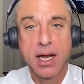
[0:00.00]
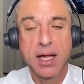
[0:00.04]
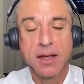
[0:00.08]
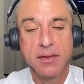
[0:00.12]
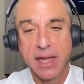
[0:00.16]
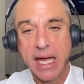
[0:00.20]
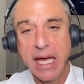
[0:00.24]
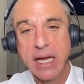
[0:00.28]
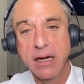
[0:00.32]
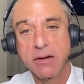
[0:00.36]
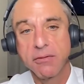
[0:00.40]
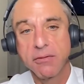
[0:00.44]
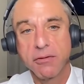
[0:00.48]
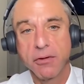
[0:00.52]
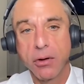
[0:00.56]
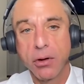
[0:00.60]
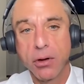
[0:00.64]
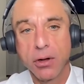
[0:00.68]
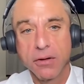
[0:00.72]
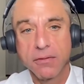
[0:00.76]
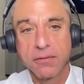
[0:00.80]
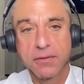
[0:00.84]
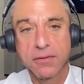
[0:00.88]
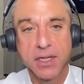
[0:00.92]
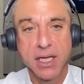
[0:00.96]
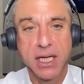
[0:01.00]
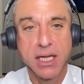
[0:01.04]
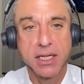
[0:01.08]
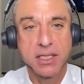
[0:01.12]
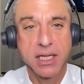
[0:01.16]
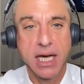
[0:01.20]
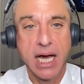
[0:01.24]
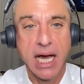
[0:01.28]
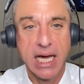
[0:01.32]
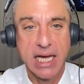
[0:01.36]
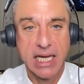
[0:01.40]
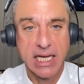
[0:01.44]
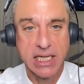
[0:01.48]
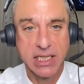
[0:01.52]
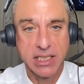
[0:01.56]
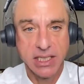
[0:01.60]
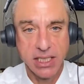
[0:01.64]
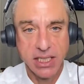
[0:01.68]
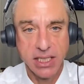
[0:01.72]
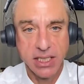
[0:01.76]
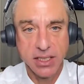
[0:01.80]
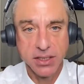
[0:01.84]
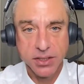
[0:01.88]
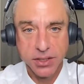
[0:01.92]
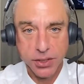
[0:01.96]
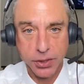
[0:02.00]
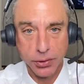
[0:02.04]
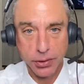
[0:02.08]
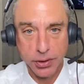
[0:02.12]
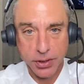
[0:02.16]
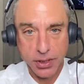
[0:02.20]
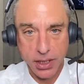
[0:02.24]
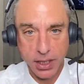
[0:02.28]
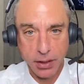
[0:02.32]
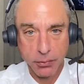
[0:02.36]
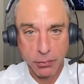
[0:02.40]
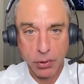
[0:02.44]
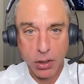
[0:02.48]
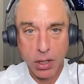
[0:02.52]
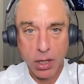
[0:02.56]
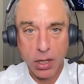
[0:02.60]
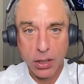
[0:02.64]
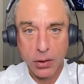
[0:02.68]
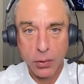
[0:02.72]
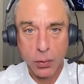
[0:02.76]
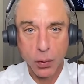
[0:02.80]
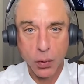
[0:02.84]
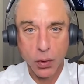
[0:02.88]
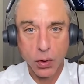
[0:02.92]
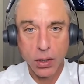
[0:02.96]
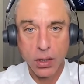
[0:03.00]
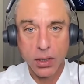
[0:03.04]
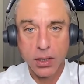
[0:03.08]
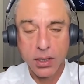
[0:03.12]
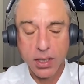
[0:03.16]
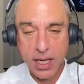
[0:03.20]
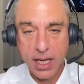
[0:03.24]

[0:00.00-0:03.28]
That evolved into IEDs during the Iraq War,